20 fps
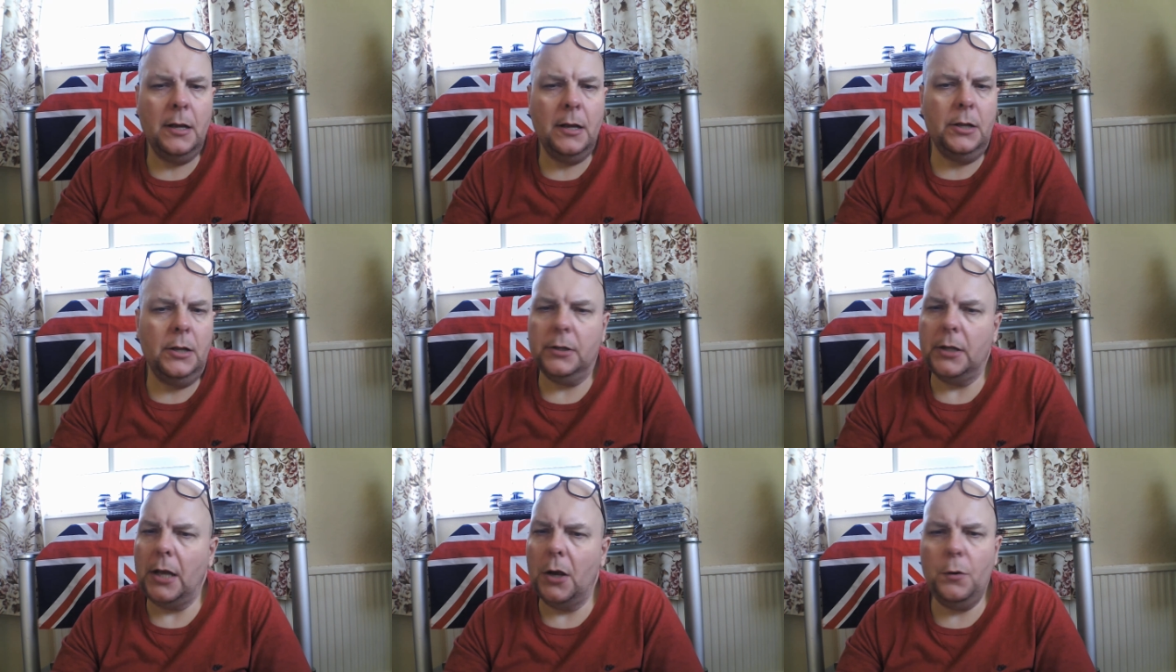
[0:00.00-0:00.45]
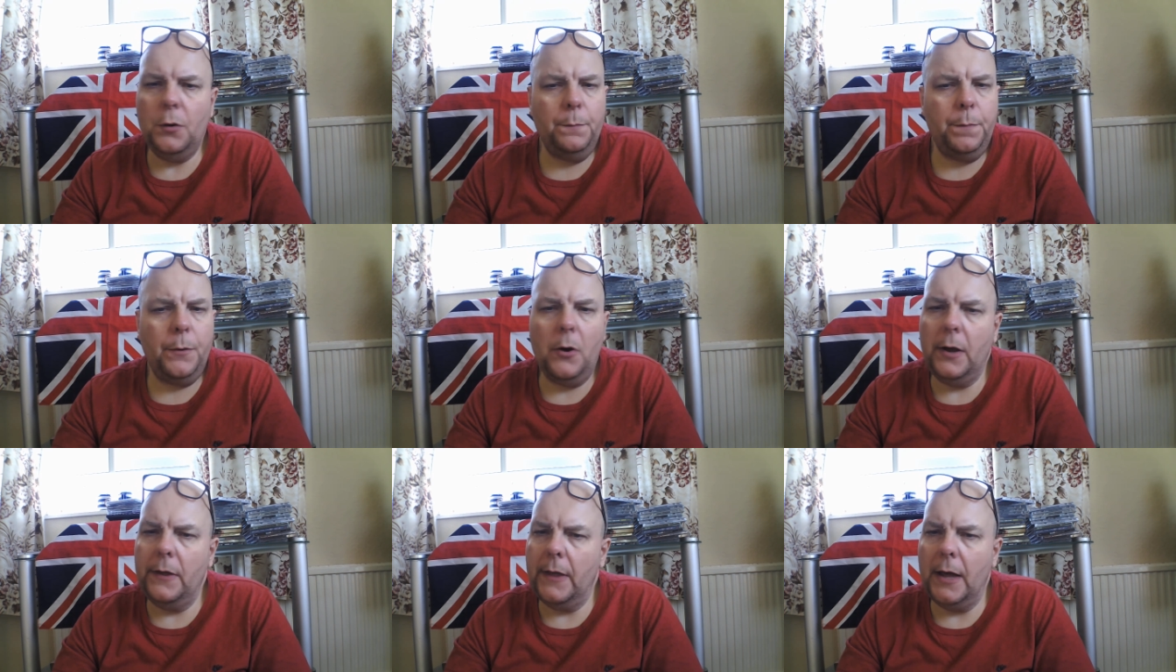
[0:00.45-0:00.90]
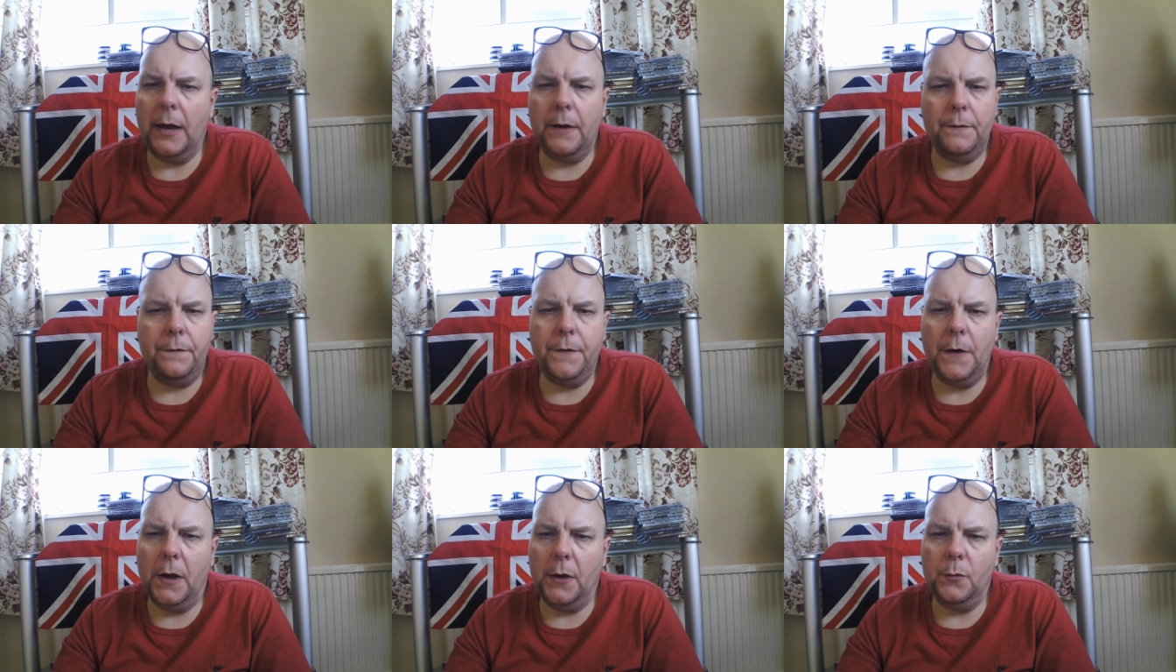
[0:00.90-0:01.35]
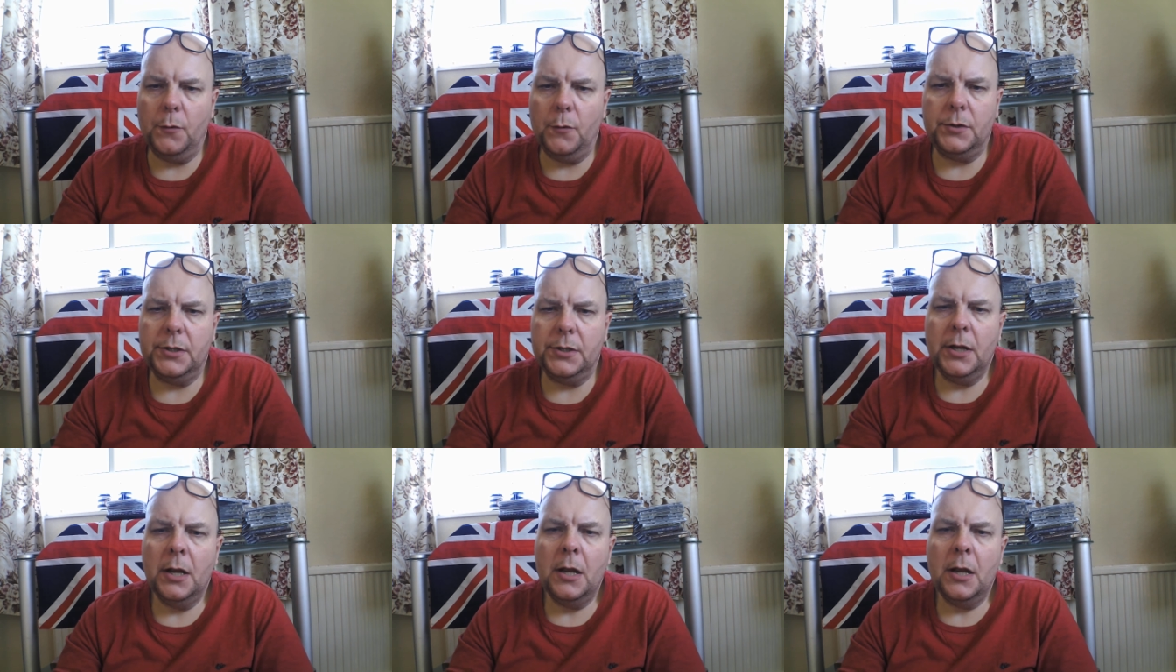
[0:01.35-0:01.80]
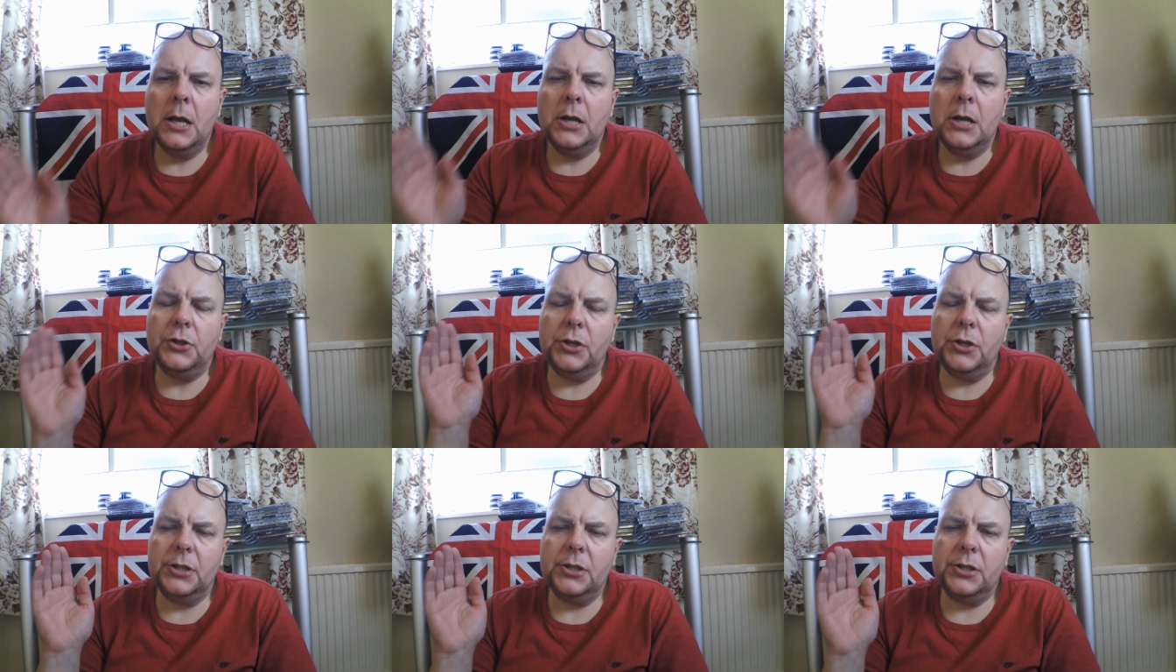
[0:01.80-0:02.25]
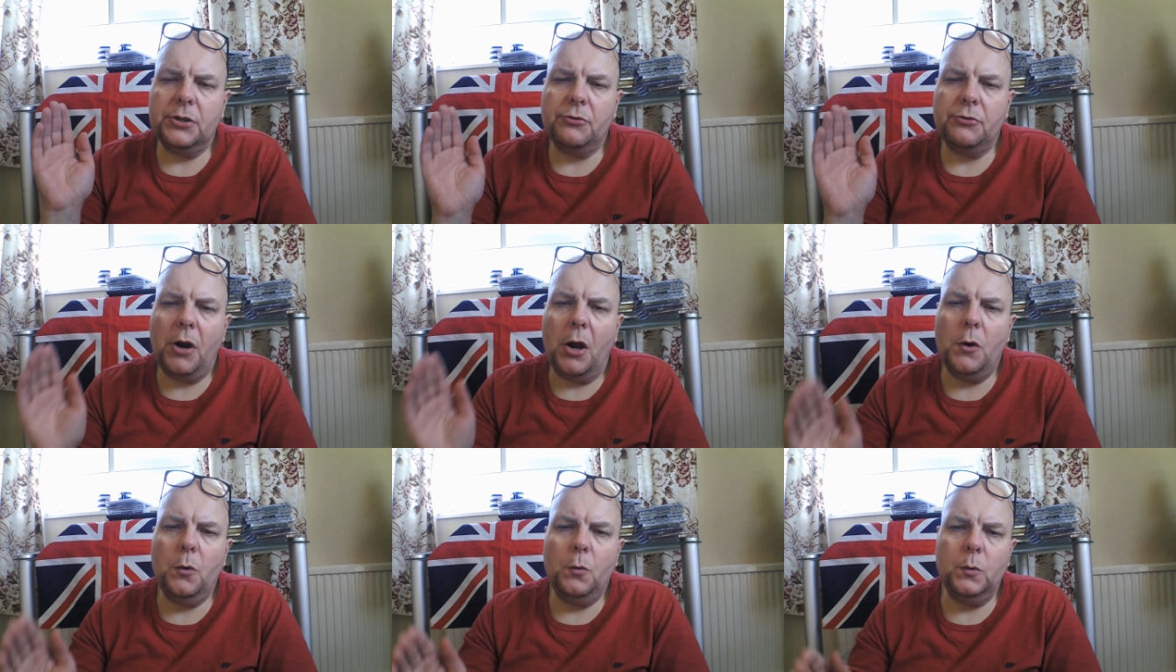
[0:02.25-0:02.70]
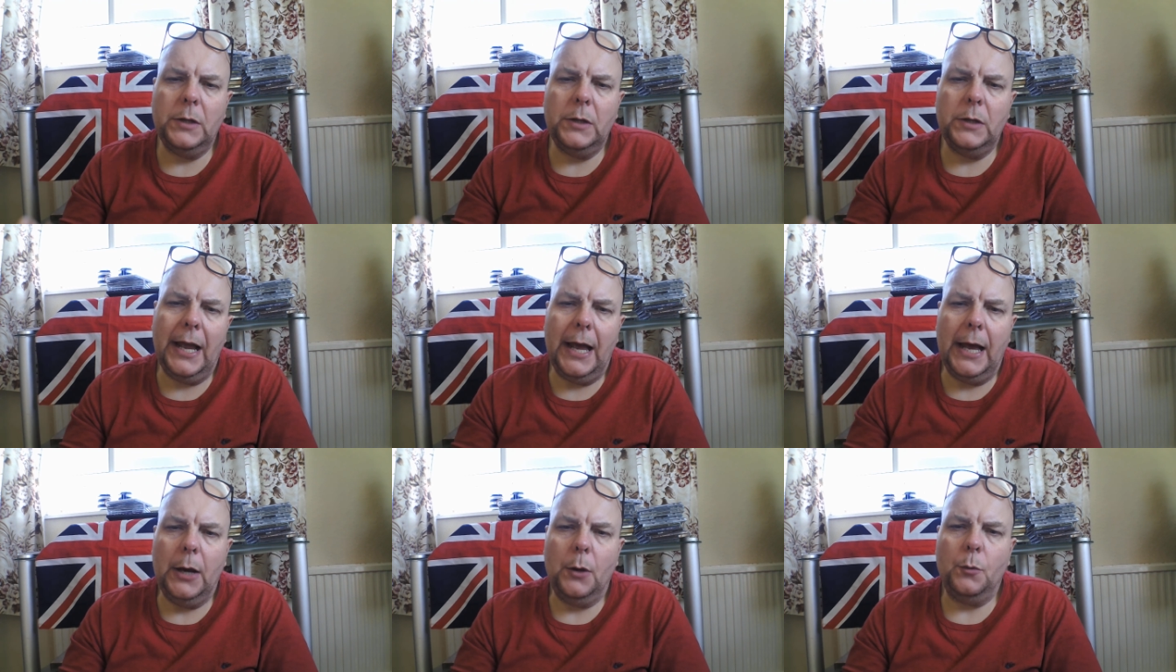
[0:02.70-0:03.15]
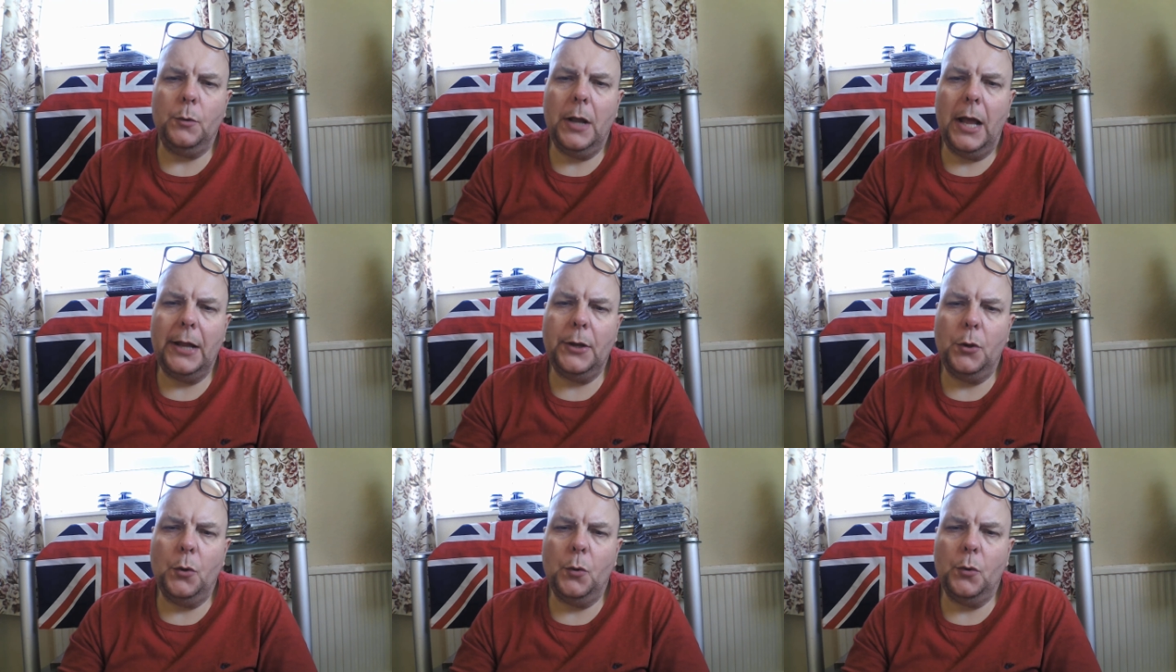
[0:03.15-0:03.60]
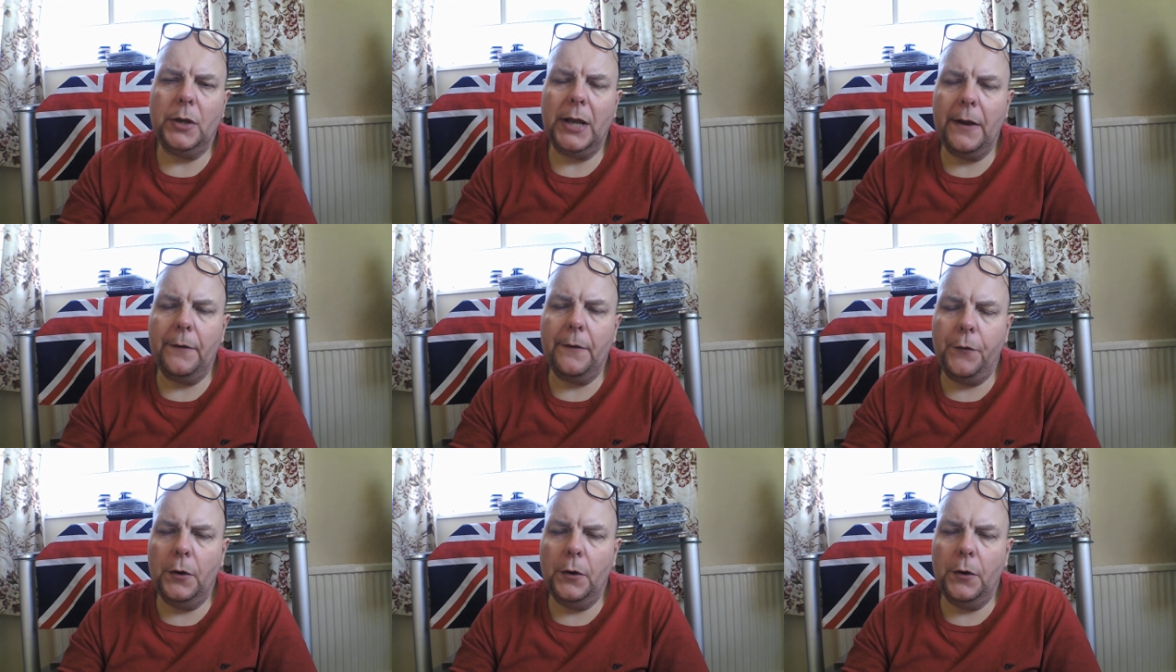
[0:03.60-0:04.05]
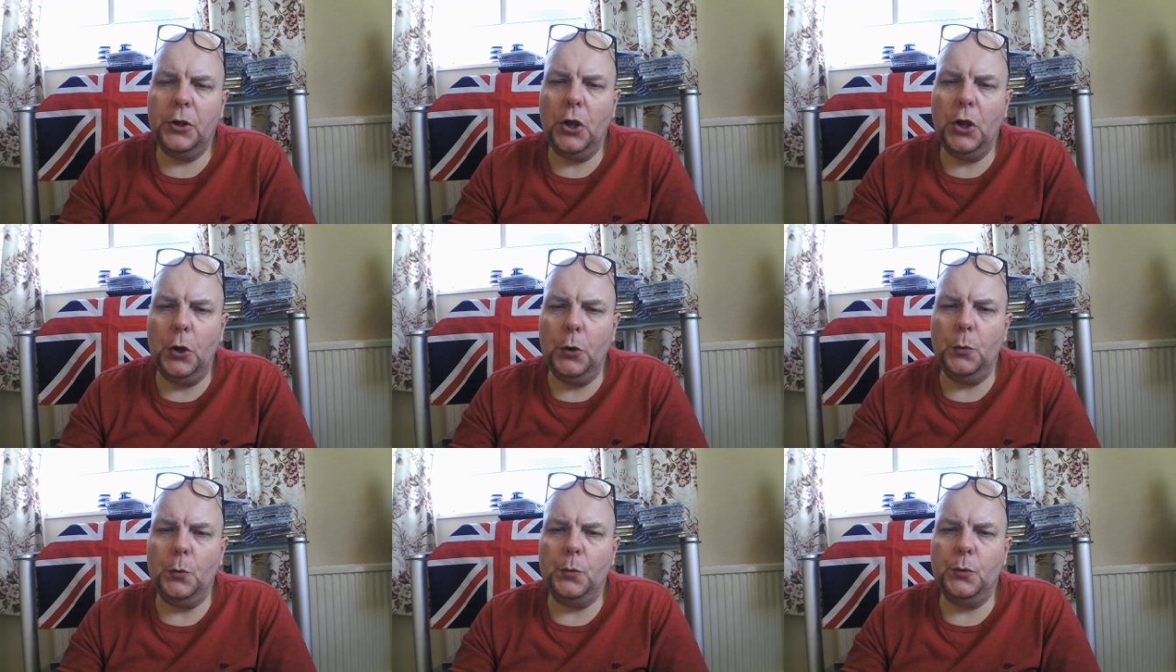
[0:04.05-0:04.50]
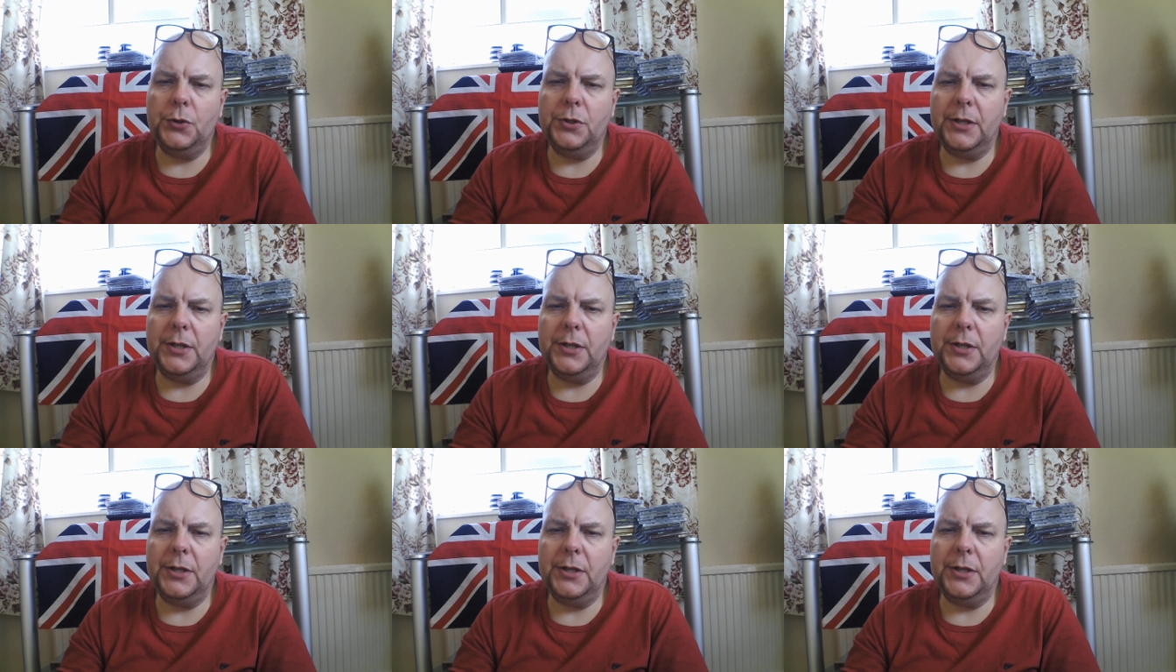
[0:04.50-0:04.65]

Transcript: Don't buy that, folks. Just scroll down and you'll get used,